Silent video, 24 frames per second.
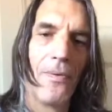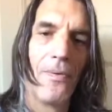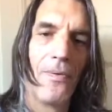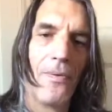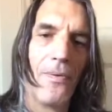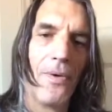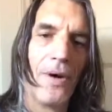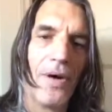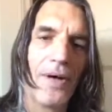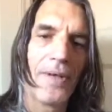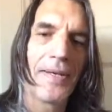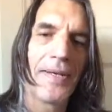
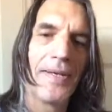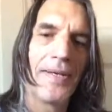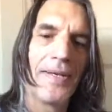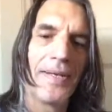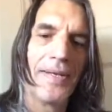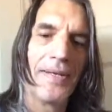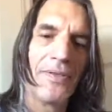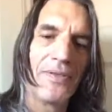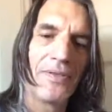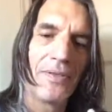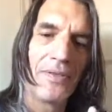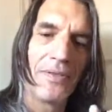
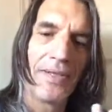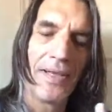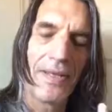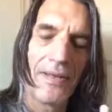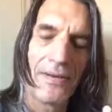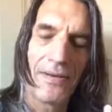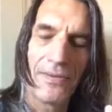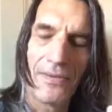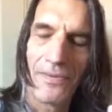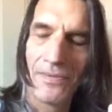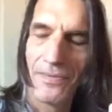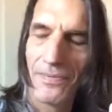Walking into
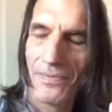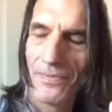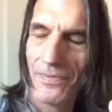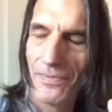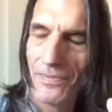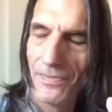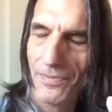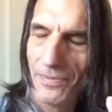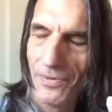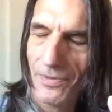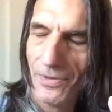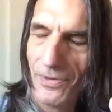that
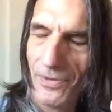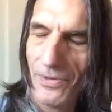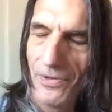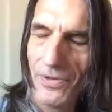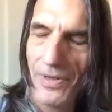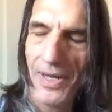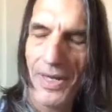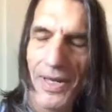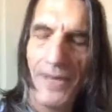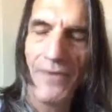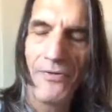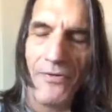new
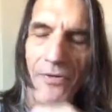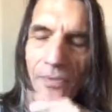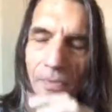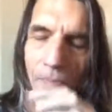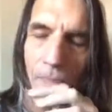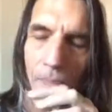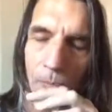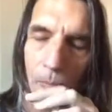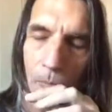life,